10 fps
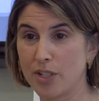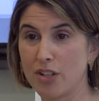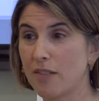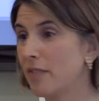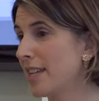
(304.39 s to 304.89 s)
which
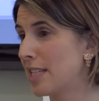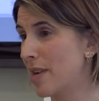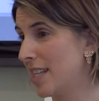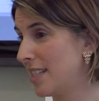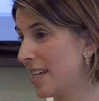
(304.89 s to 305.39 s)
you have a fixed
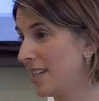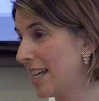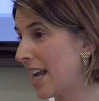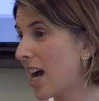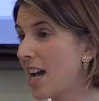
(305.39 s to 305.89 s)
mindset.
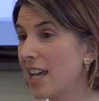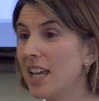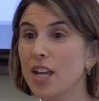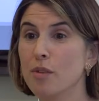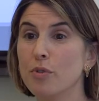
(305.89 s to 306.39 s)
Like I
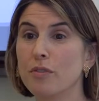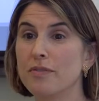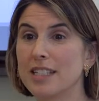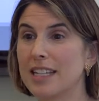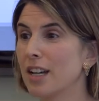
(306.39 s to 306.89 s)

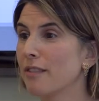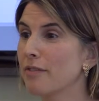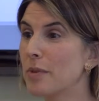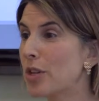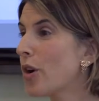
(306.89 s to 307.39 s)
moved here
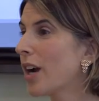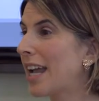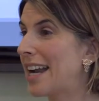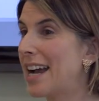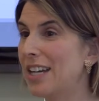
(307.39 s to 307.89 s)
from New York
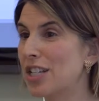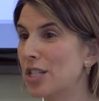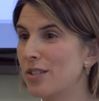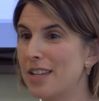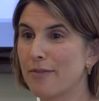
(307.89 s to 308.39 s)
and I just
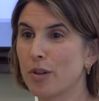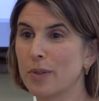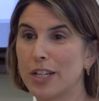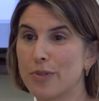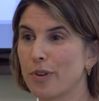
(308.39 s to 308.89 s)
never
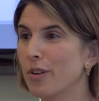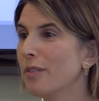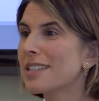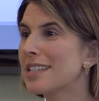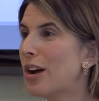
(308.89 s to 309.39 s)
really
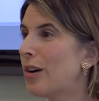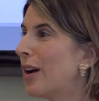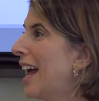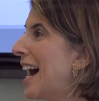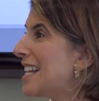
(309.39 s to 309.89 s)
drove. So
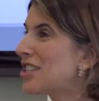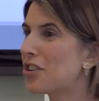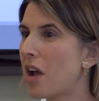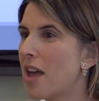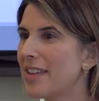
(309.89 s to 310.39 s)
I saw
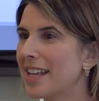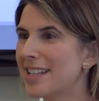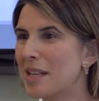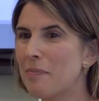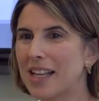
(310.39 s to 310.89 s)
driving
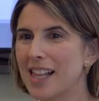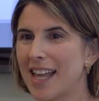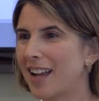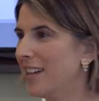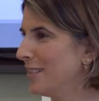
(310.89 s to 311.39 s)
as something
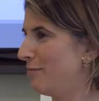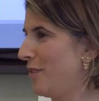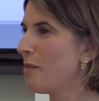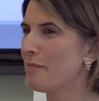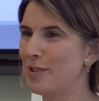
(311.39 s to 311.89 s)
like,
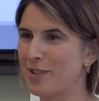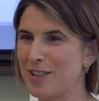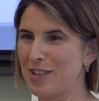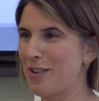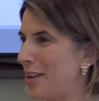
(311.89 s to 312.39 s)
oh, you,
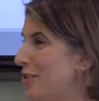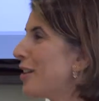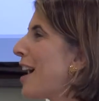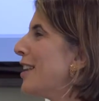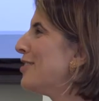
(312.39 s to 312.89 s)
you know, I don't
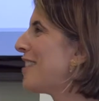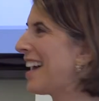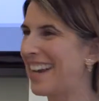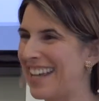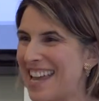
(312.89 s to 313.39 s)
know how to do
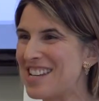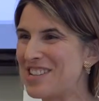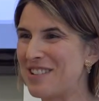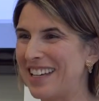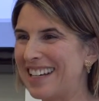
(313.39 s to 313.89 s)
that. I can't
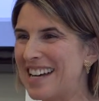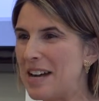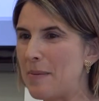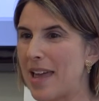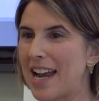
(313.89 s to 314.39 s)
do it.
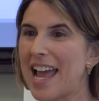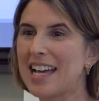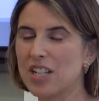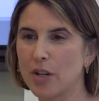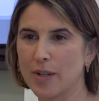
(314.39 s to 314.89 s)
Um, and I
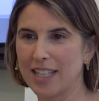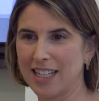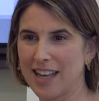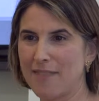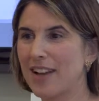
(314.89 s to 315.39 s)
had to
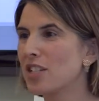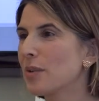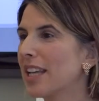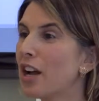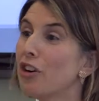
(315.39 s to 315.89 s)
really, I've had to
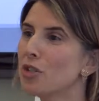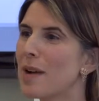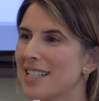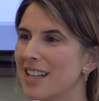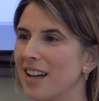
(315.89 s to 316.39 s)
really coach
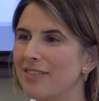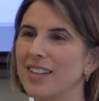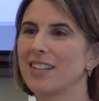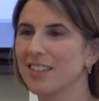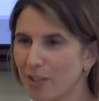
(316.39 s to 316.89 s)
myself,
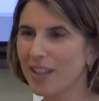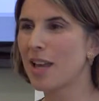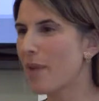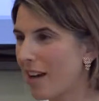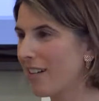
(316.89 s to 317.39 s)
like you can
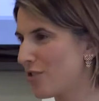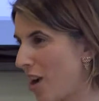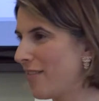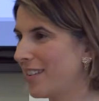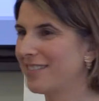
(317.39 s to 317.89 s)
get better at
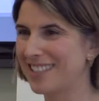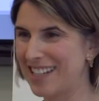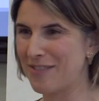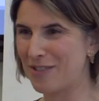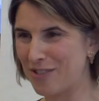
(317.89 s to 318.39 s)
driving, you
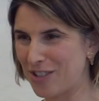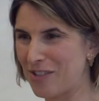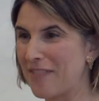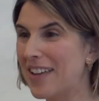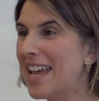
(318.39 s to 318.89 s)
know, if you just
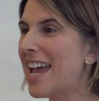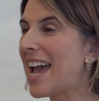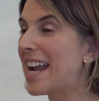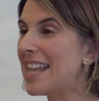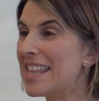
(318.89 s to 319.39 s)
drive.
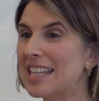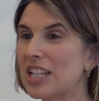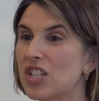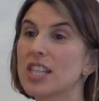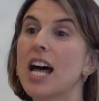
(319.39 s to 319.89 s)
And I think
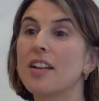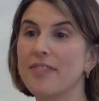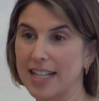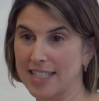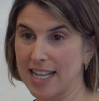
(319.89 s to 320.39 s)
there's a lot of
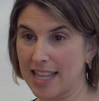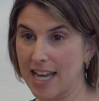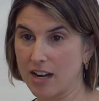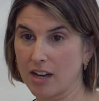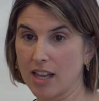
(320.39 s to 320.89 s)
things like
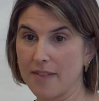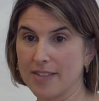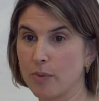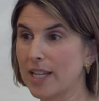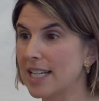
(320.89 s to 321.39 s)
that in our lives
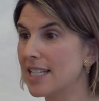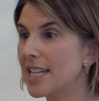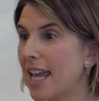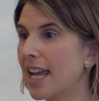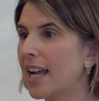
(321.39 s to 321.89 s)
that we can
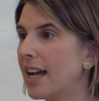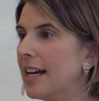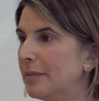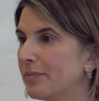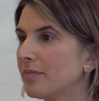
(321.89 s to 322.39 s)
take
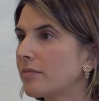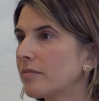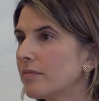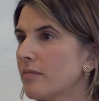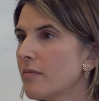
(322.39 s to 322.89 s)
um,
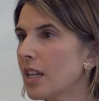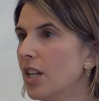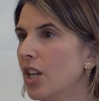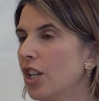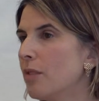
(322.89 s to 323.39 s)

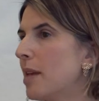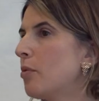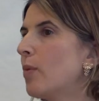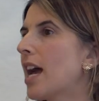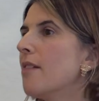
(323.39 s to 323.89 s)
you know, maybe
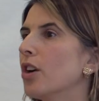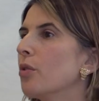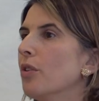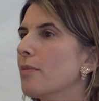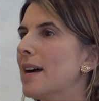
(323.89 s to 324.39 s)
we have a
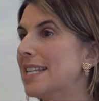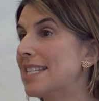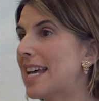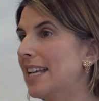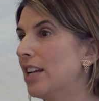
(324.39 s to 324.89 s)
growth
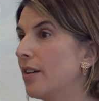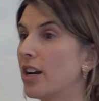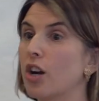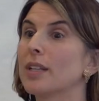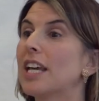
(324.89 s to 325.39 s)
mindset, you know, in
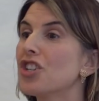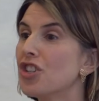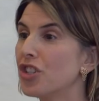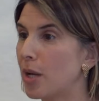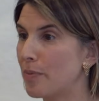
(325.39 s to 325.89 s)
our
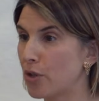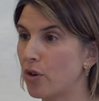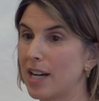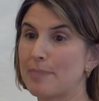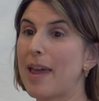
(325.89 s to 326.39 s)
relationships
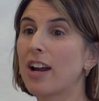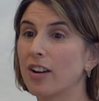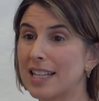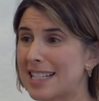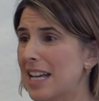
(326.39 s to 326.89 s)
or as
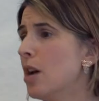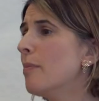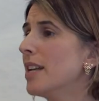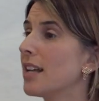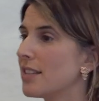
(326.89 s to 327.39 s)
parents,
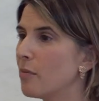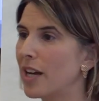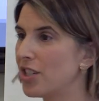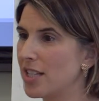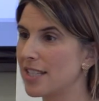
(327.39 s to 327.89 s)
but not so
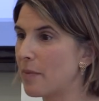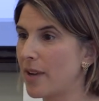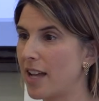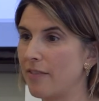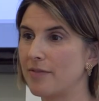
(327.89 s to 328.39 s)
much in some
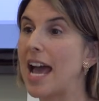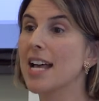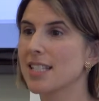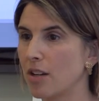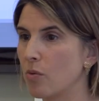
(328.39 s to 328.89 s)
kind of
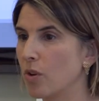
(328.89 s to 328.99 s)
task at